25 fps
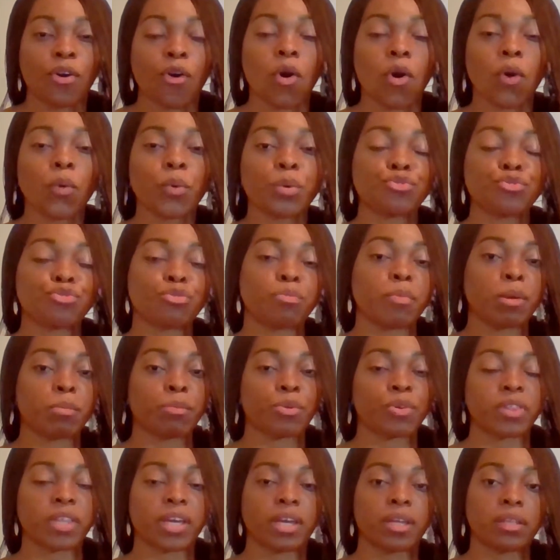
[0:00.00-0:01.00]
always
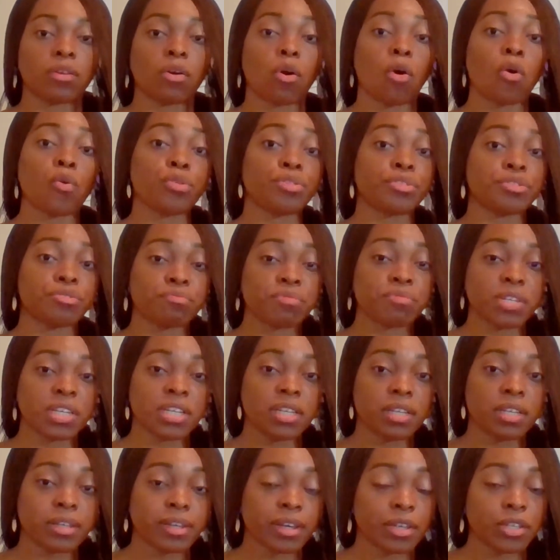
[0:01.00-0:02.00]
remember that all
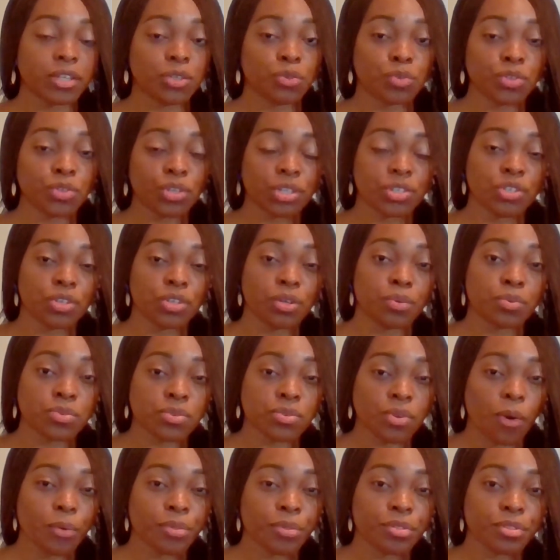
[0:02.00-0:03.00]
three, you can use
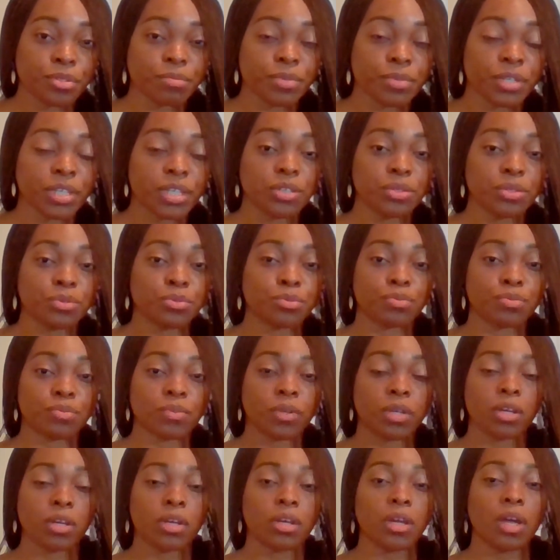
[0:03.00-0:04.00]
all three. You,
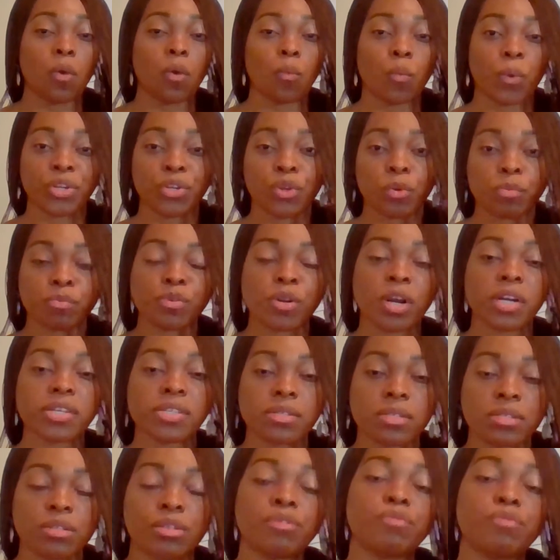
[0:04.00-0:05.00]
when you're
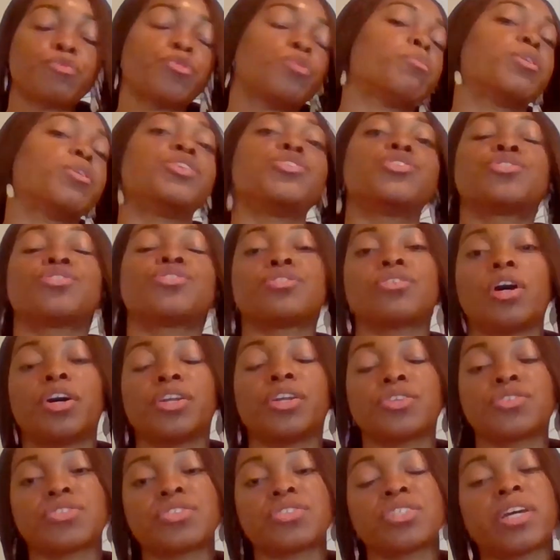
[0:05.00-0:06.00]
processing information,
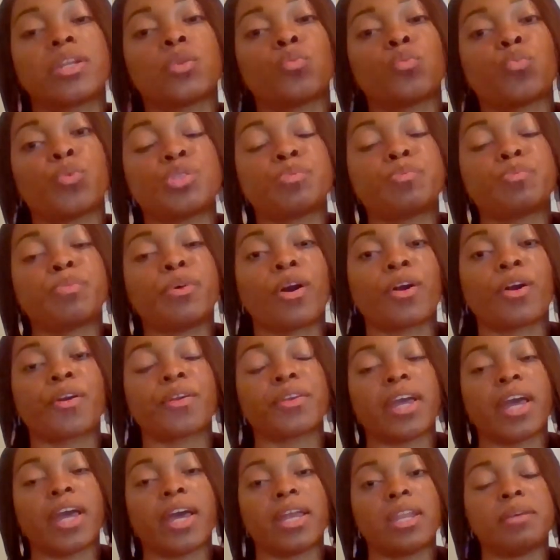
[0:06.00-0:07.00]
understand which part.
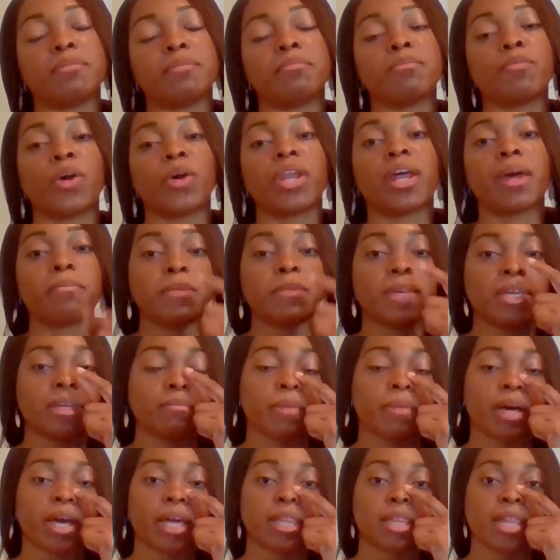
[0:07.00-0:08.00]
And what I mean
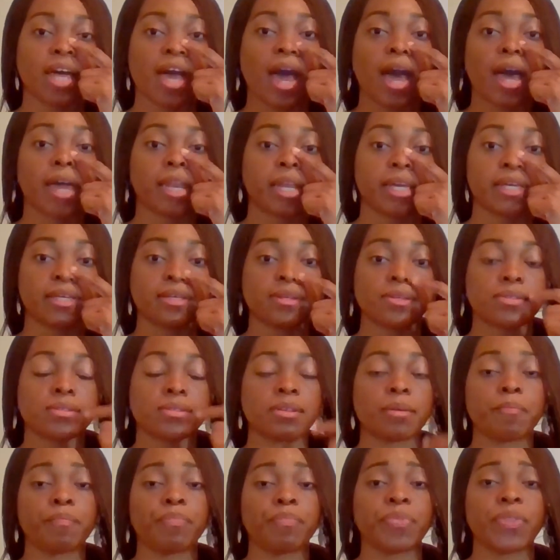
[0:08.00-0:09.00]
by that is,